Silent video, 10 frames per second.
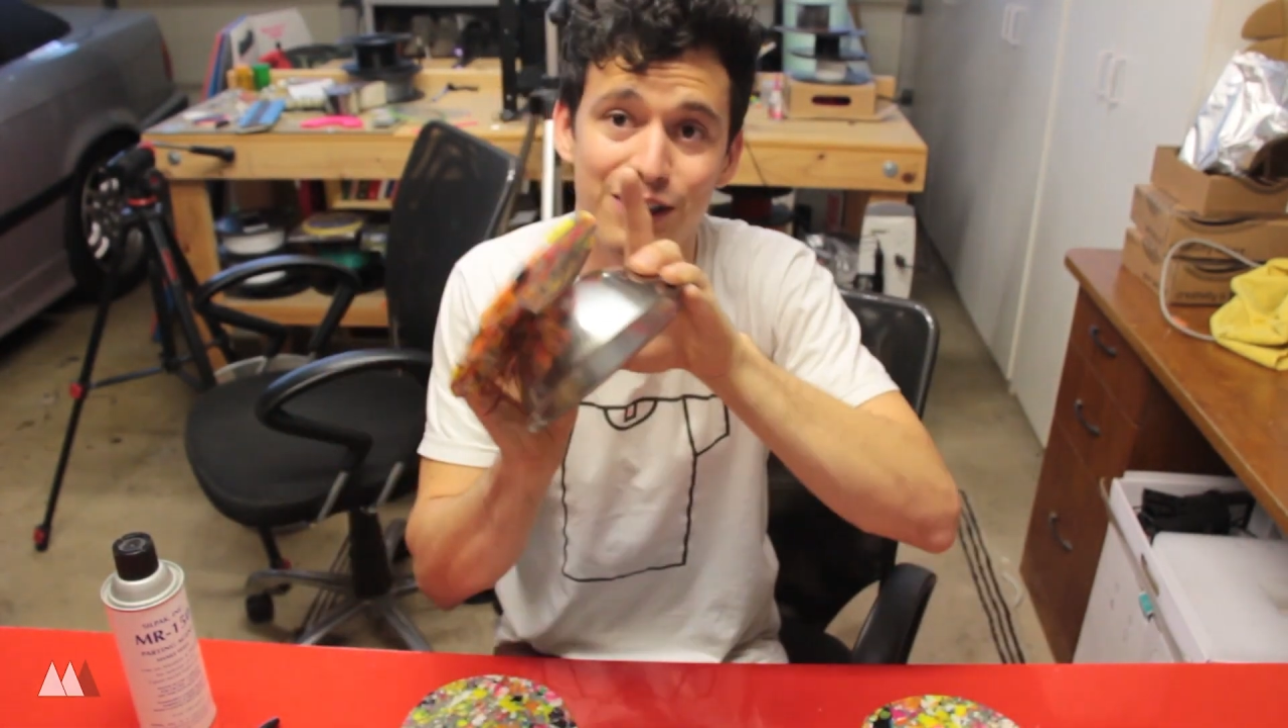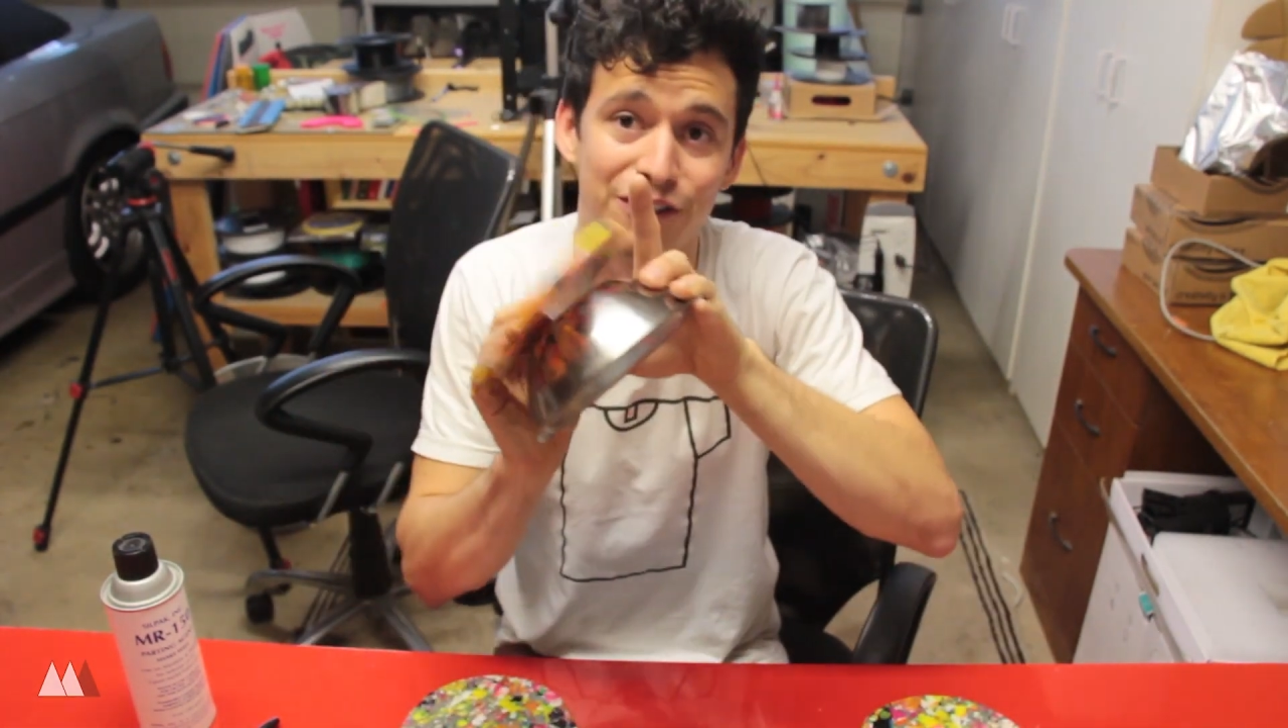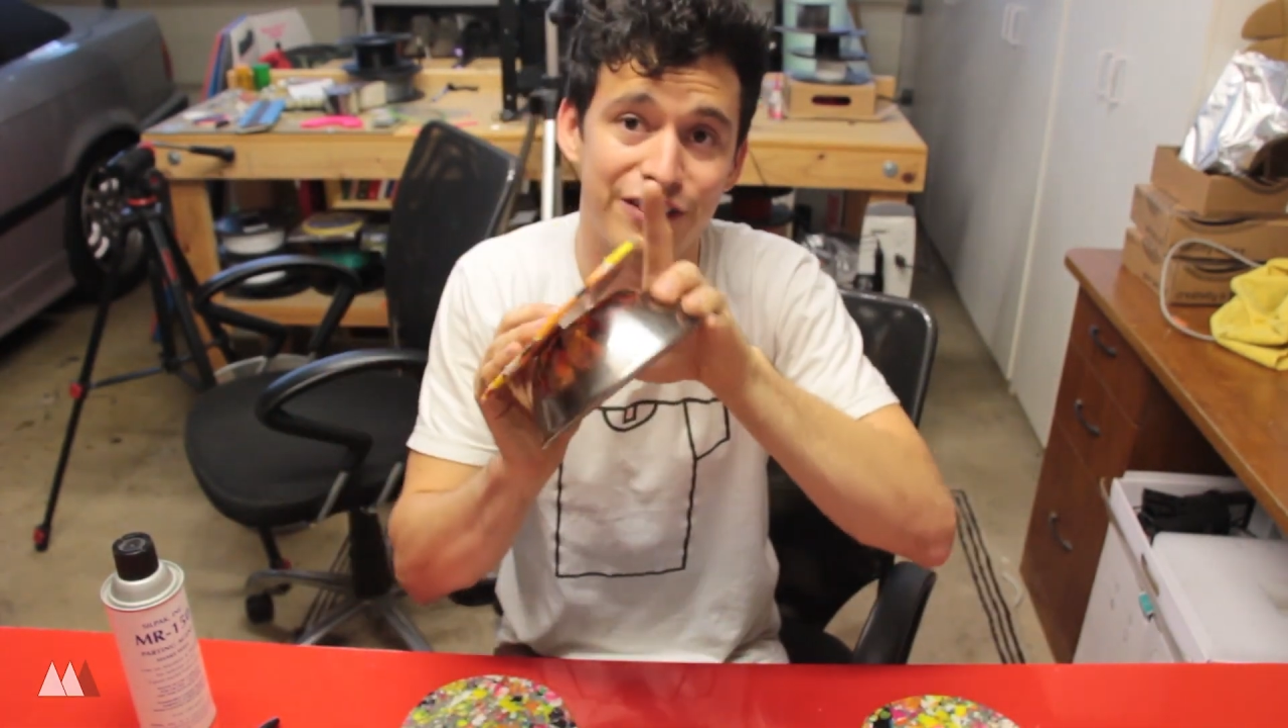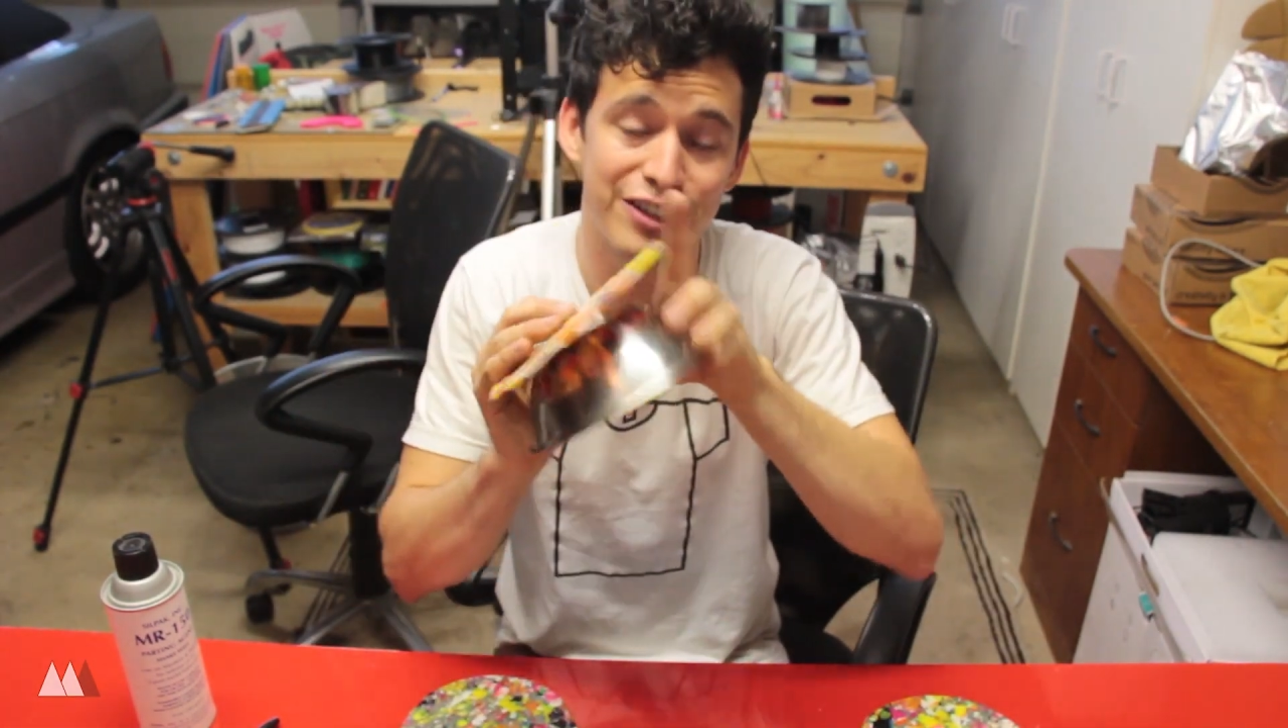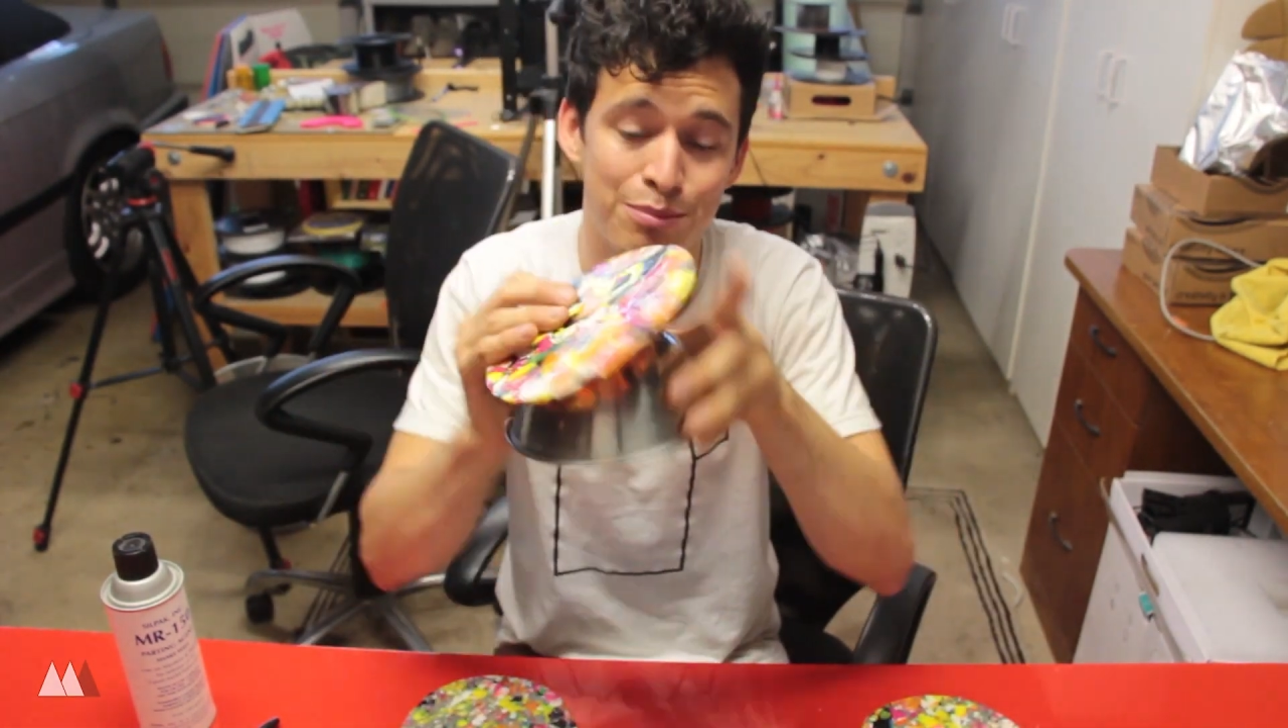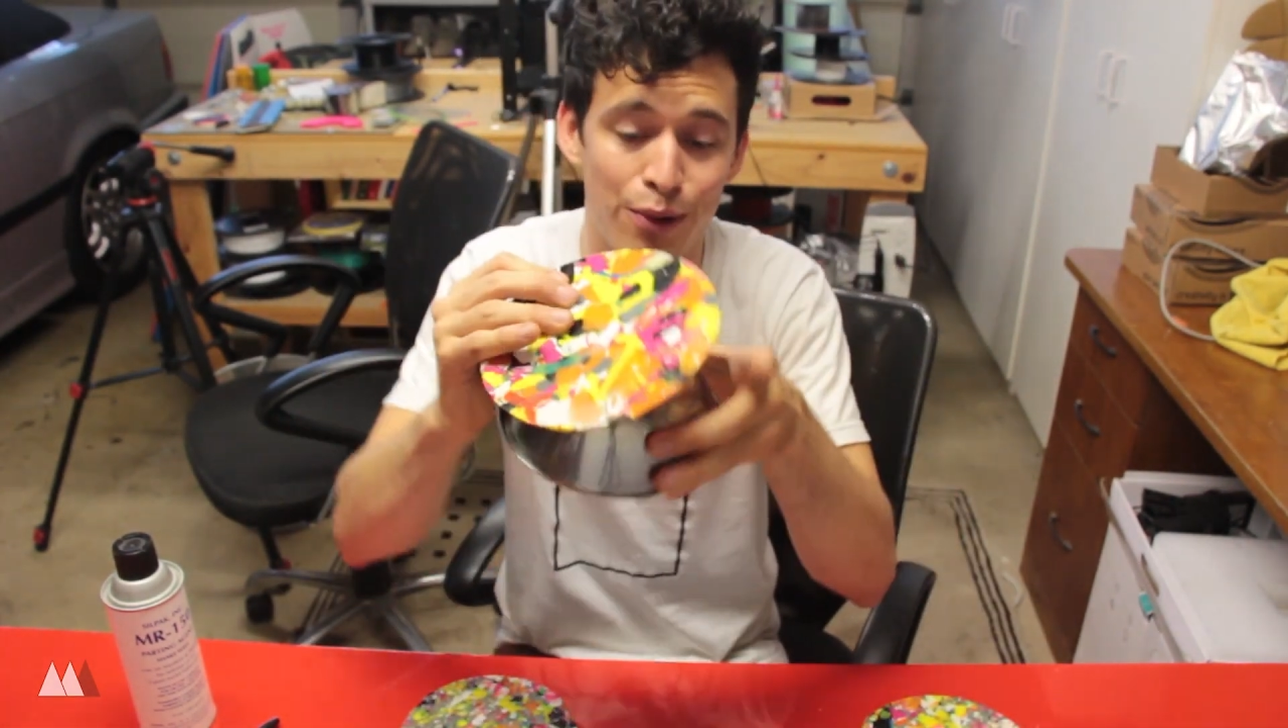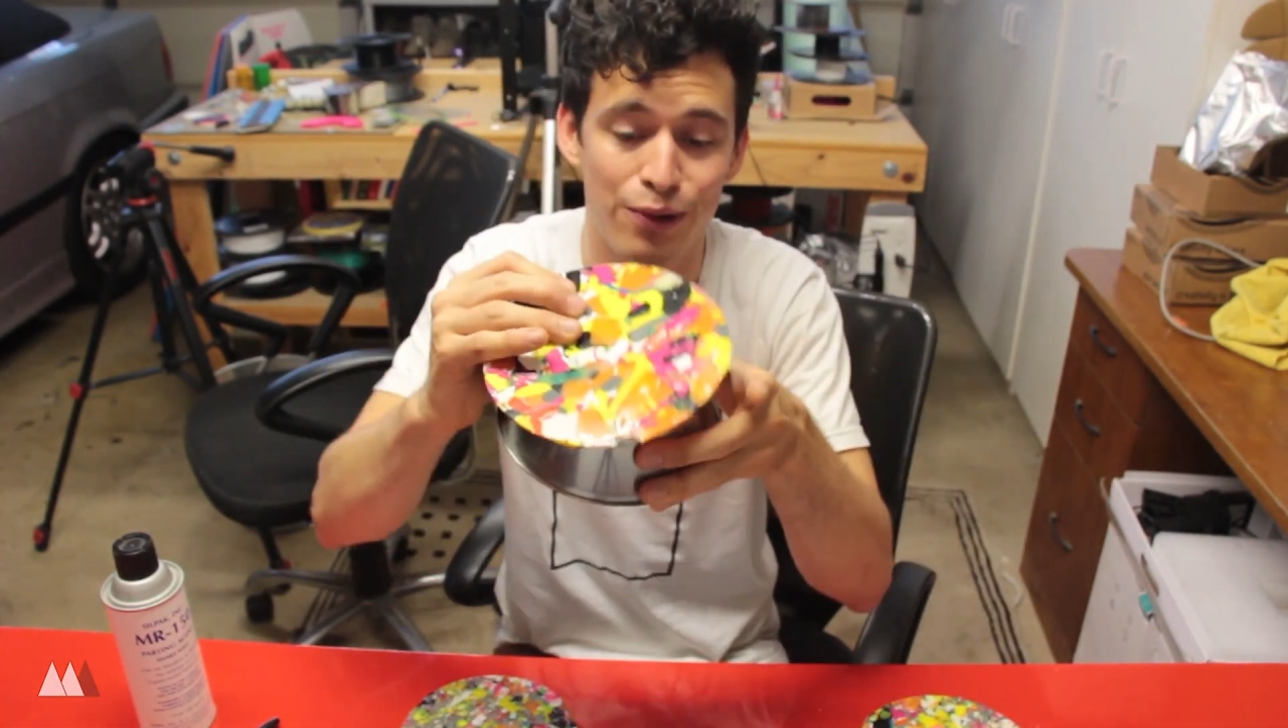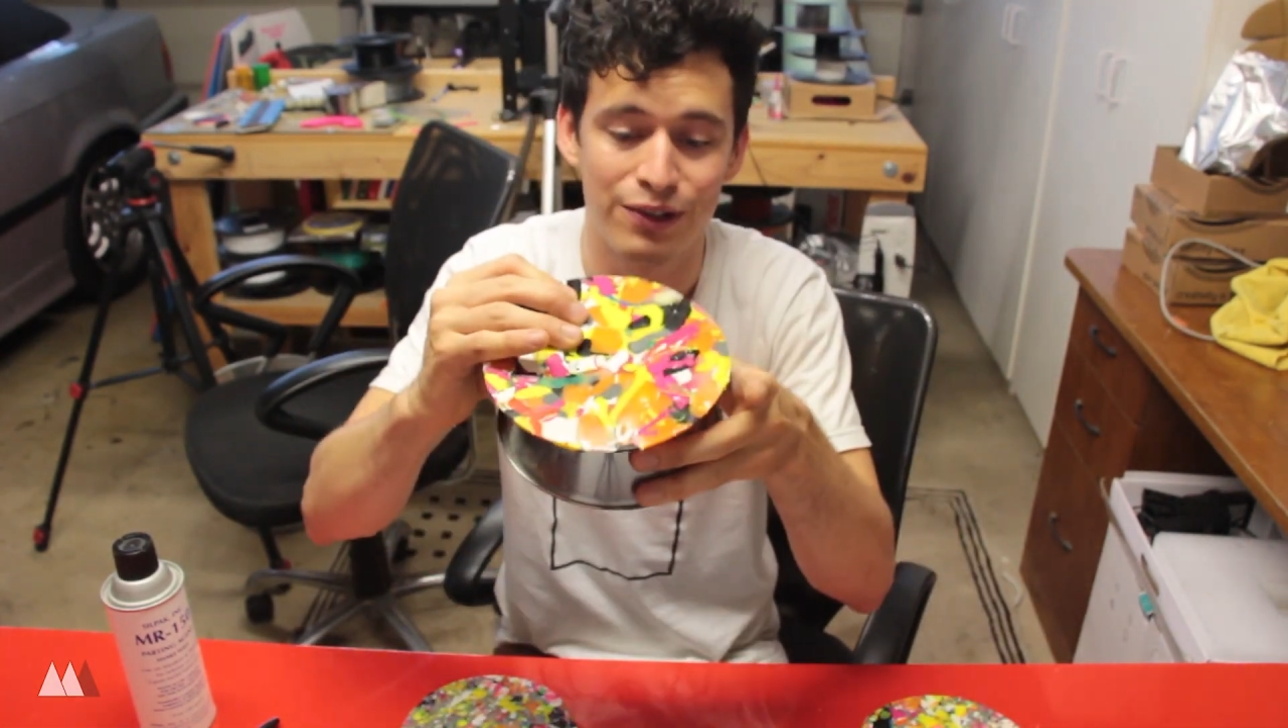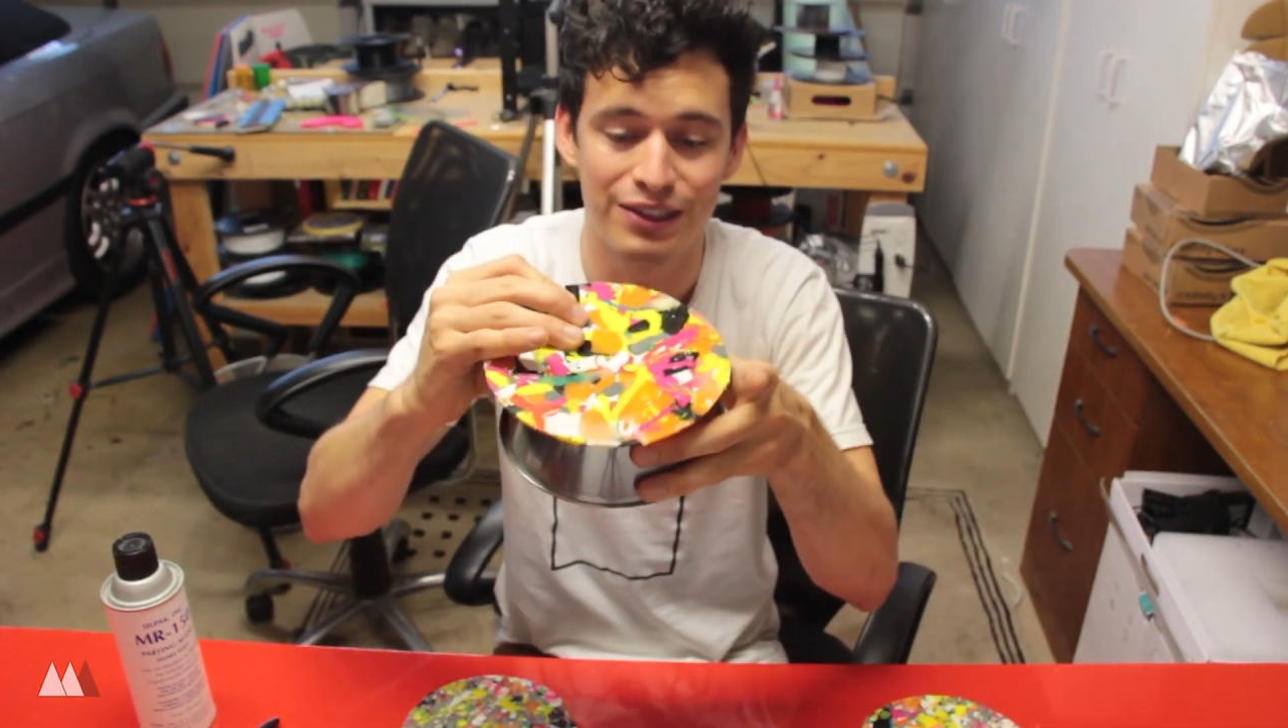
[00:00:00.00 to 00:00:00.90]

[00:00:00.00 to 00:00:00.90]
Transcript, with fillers: over this bowl